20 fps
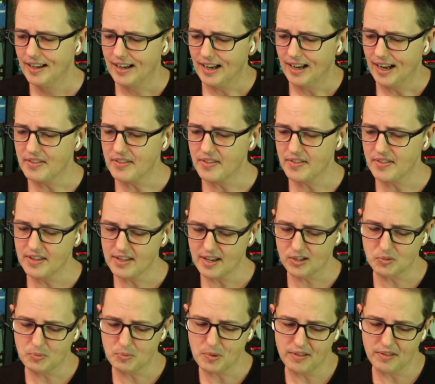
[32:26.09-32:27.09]
And then the
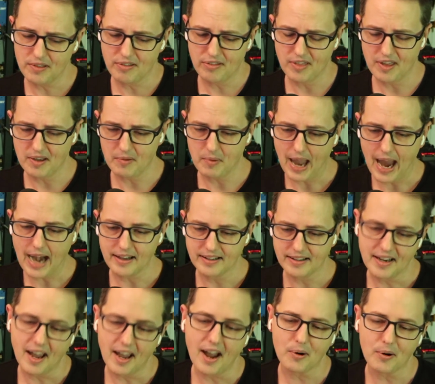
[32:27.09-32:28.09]
next month they added
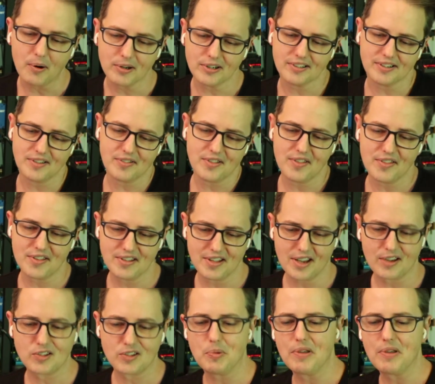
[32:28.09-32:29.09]
an hour, and then the
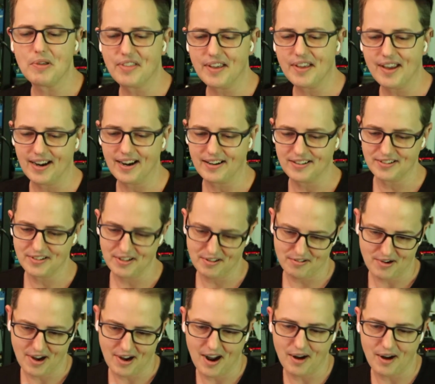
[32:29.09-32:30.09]
next month they added
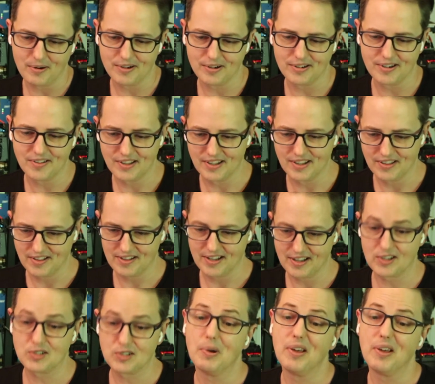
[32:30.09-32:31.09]
another hour, and then the
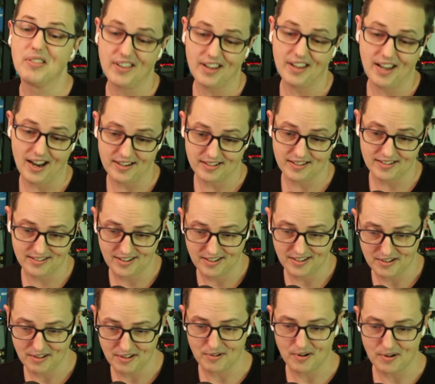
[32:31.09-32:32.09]
next month they added
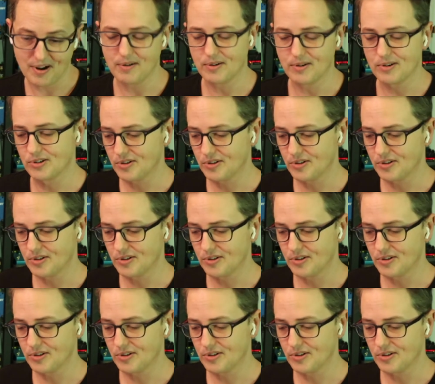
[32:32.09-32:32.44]
another hour.